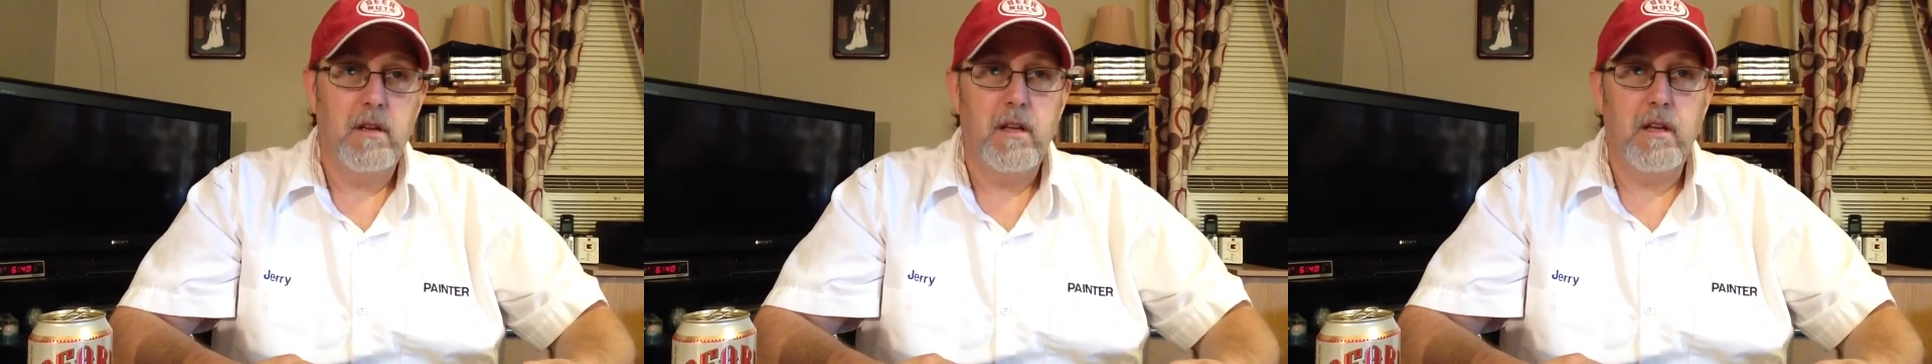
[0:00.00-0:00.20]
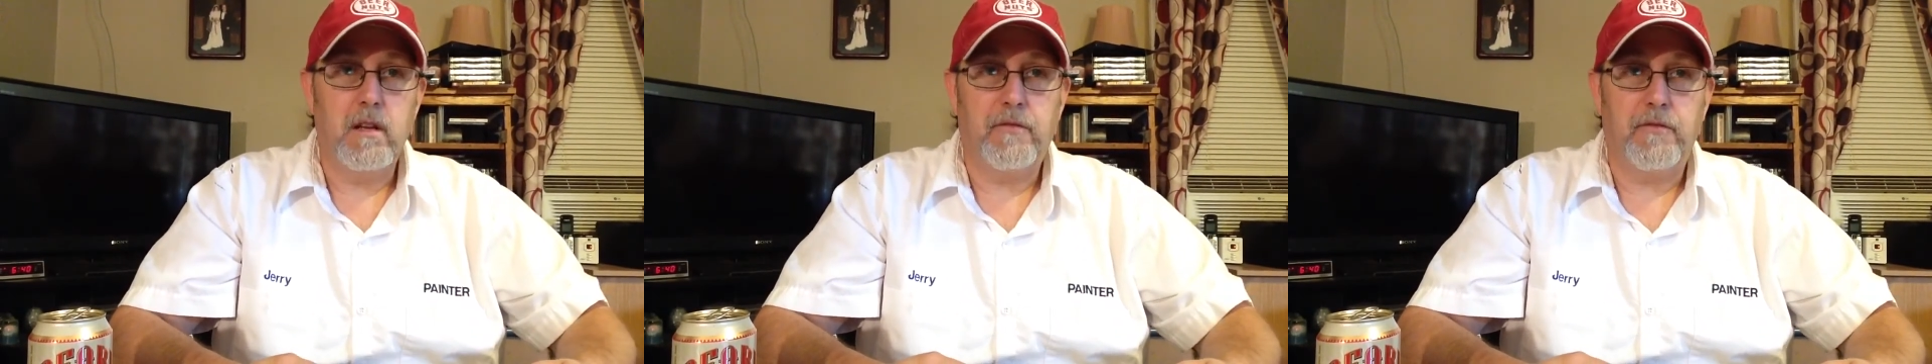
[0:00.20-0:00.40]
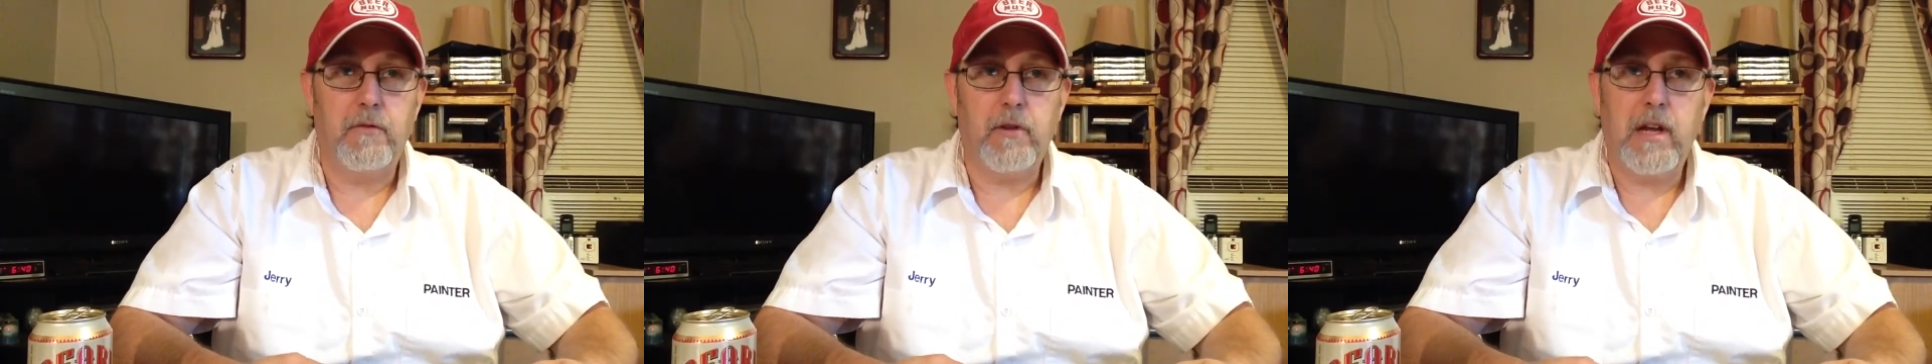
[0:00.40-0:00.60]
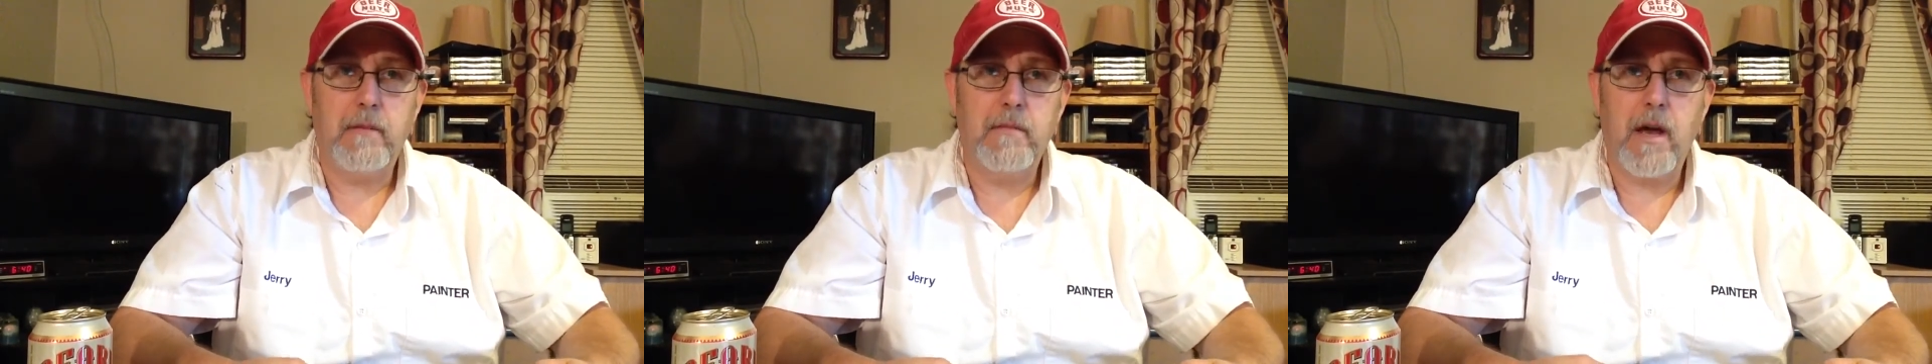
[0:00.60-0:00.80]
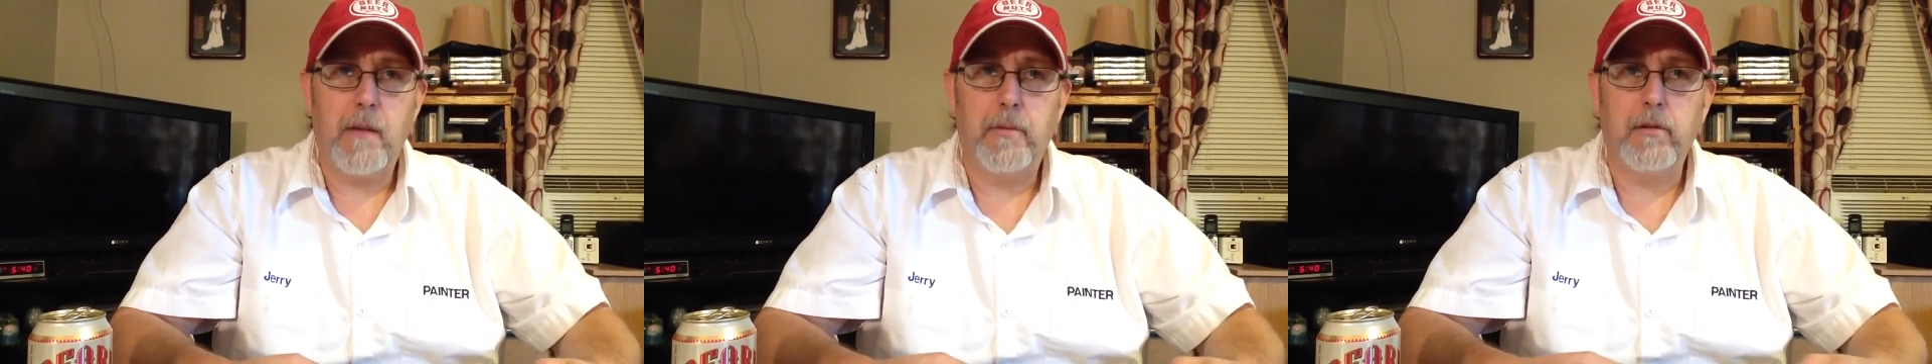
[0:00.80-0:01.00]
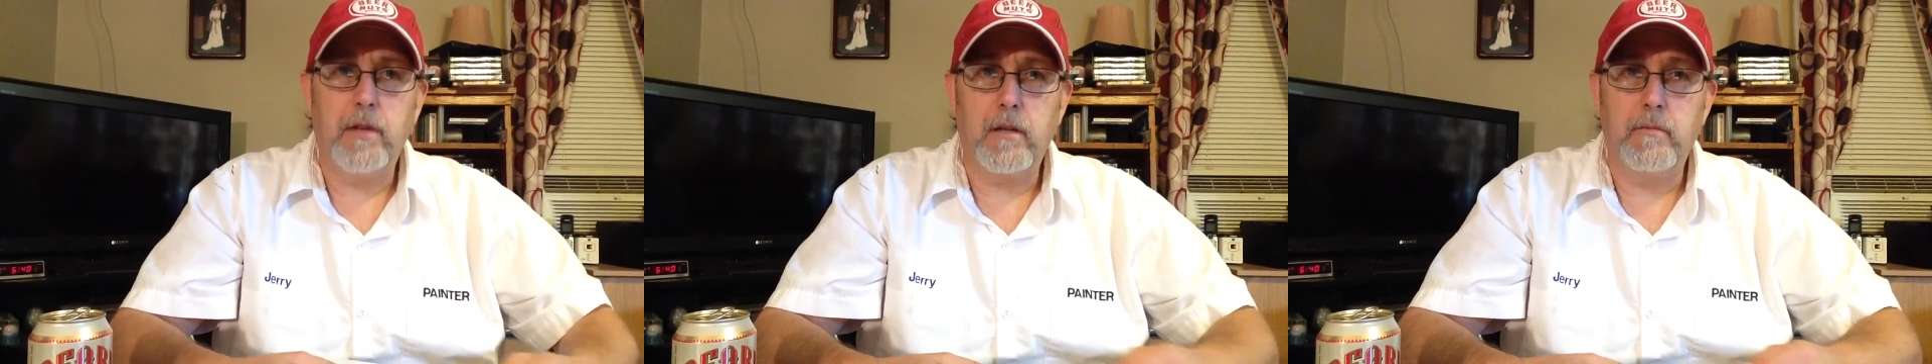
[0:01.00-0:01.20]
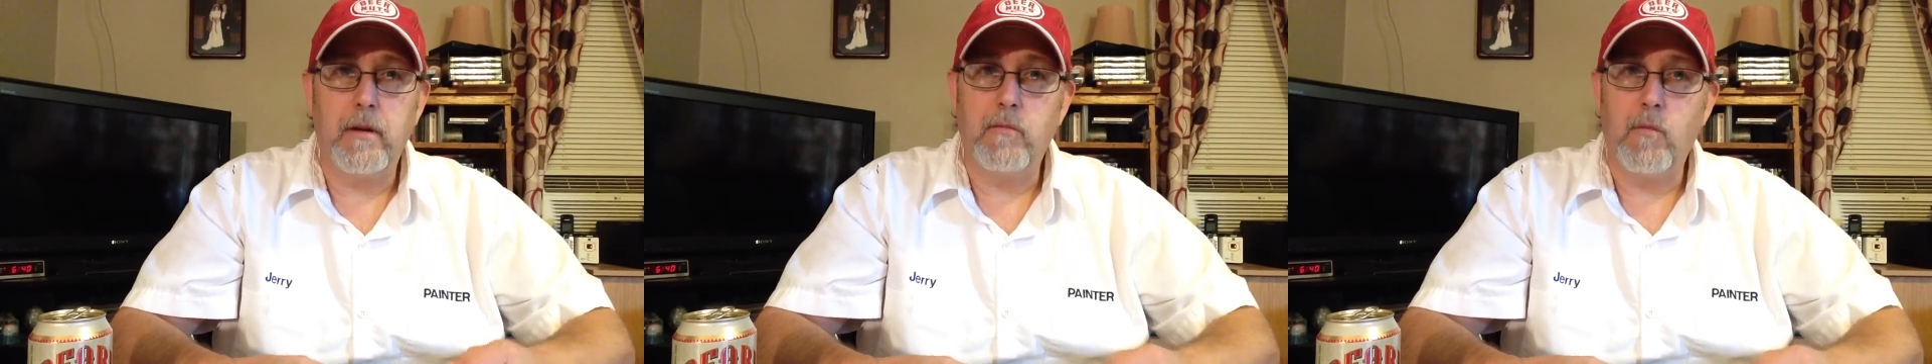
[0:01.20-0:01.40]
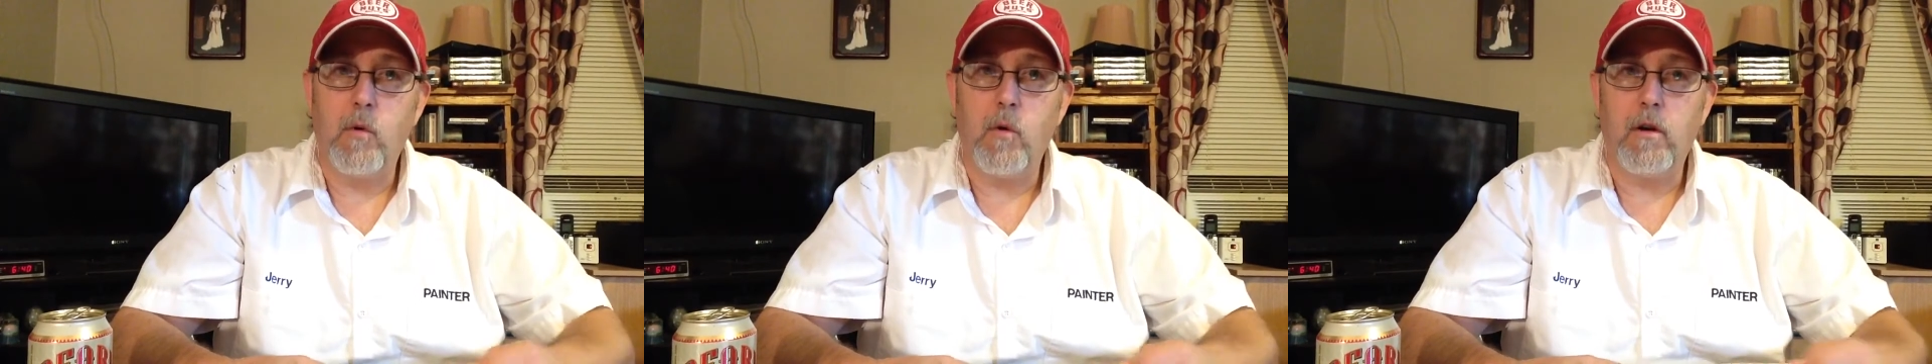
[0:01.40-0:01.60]
you free him up a little
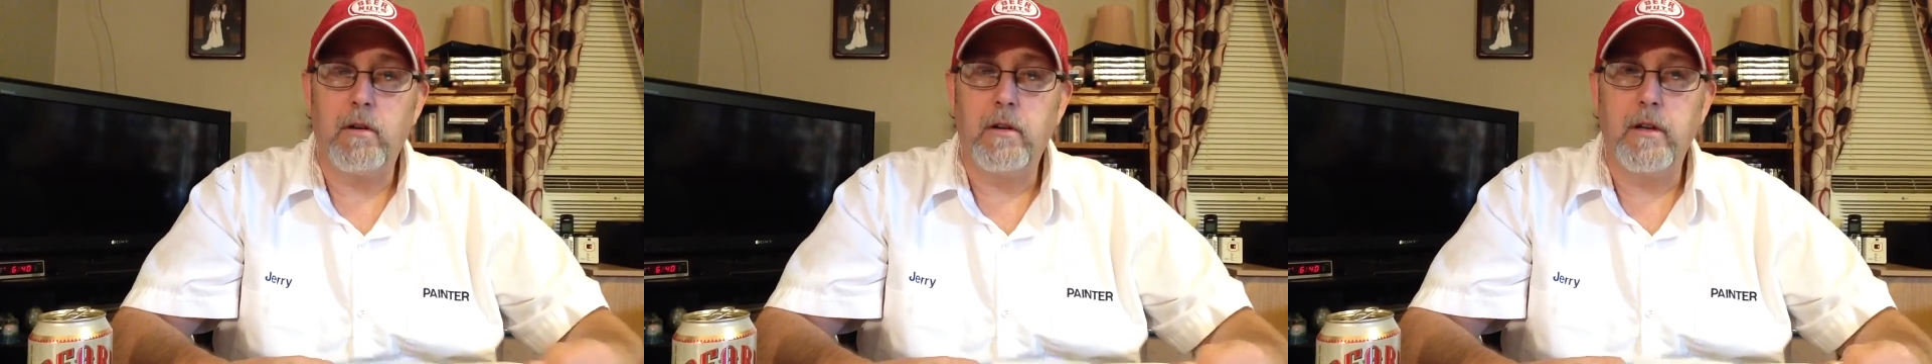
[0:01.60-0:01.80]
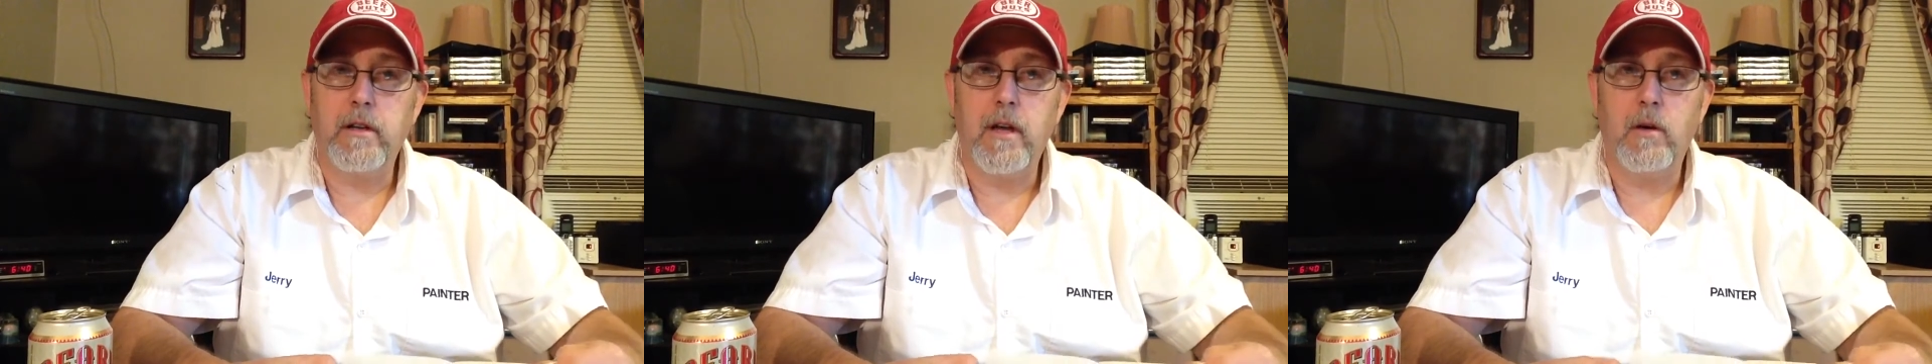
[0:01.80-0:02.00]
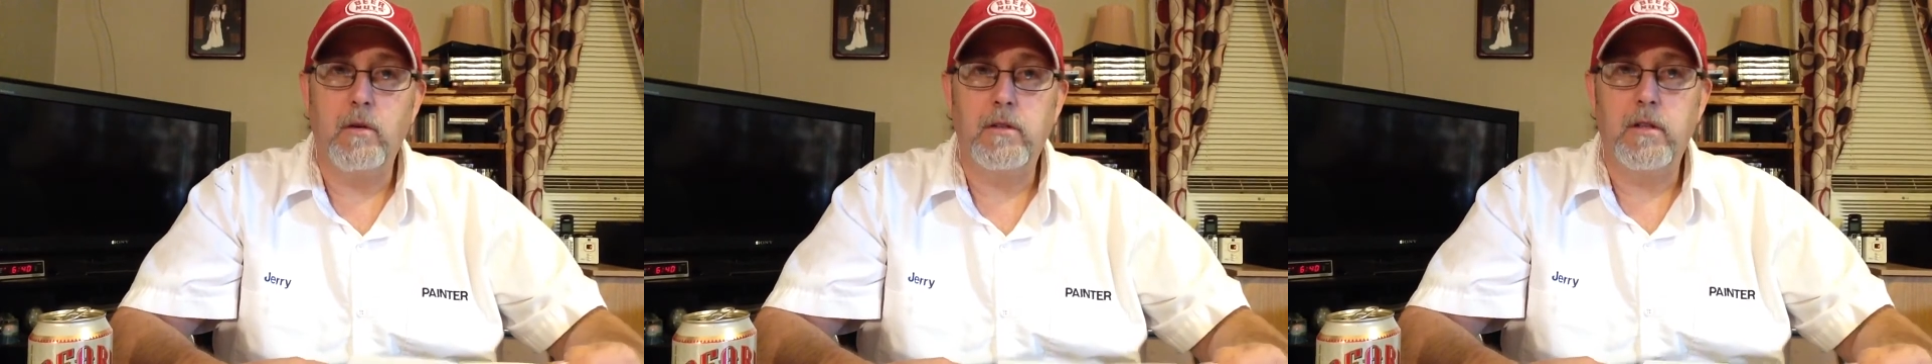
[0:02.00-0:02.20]
bit more, you know,